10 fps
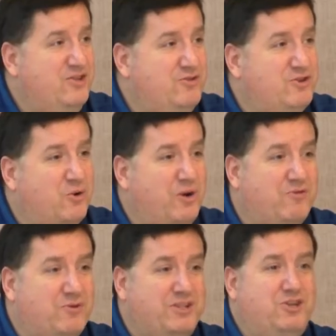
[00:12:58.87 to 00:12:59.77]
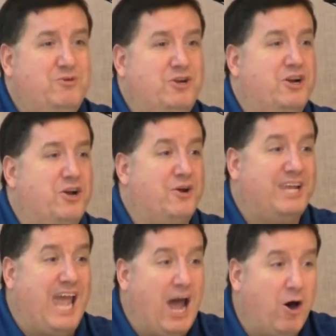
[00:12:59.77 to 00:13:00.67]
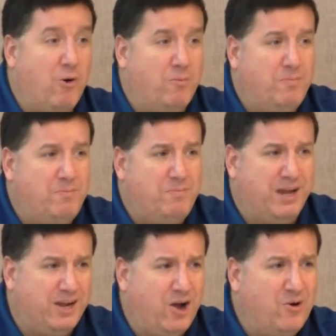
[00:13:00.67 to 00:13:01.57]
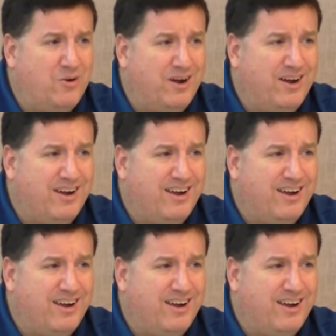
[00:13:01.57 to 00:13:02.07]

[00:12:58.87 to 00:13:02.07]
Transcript: You told everyone that you were going to go to cow bingo.